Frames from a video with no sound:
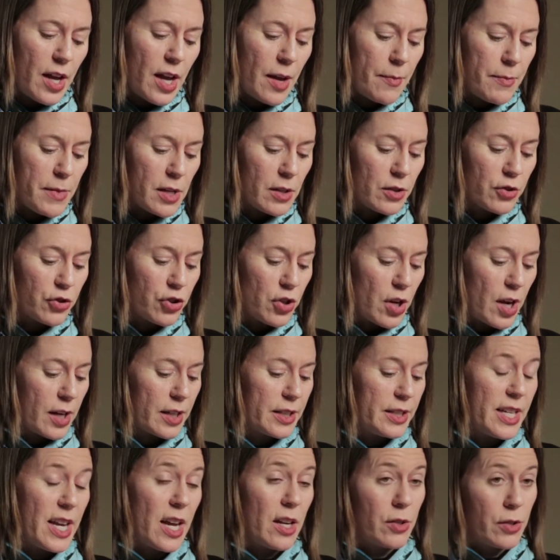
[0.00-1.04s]
Émile-Jacques
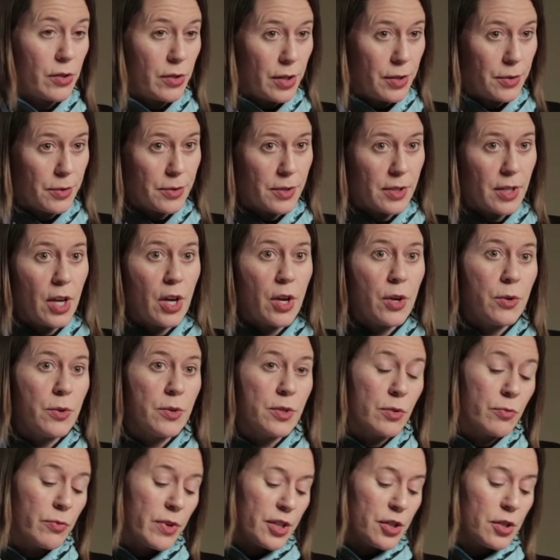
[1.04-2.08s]
Dalcroz, whose
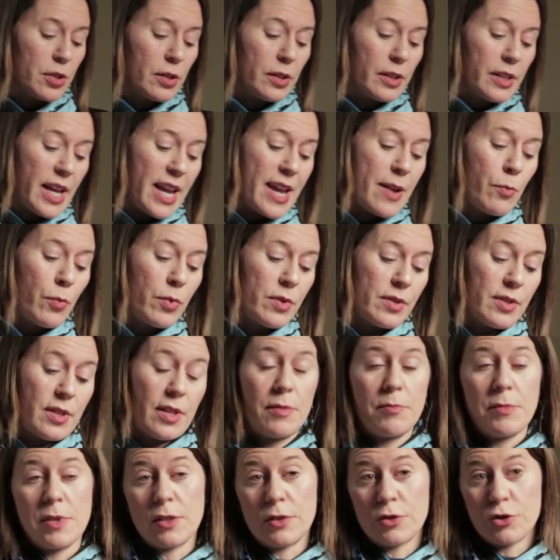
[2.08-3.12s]
original name was
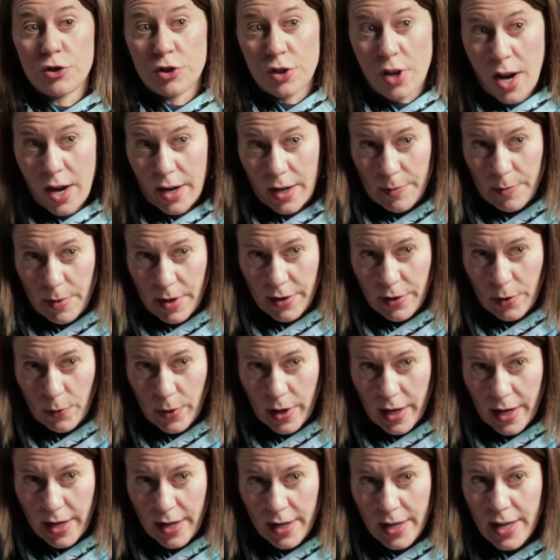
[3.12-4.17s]
Émile Jacques, by the
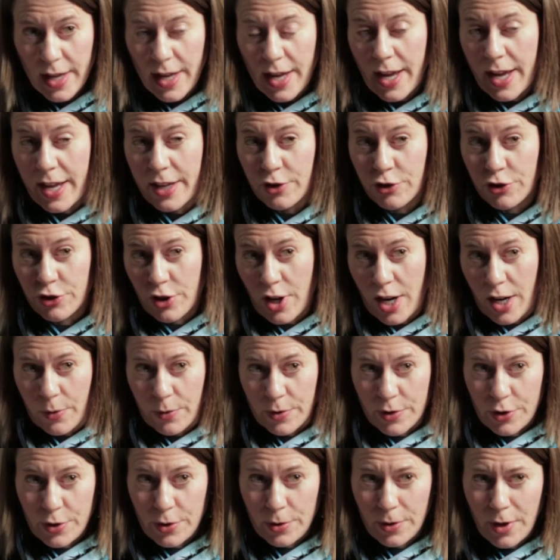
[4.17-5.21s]
way, and Jacques
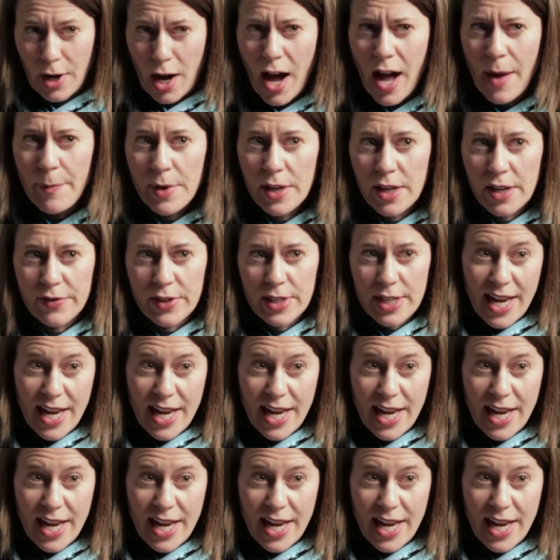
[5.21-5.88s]
was too common of a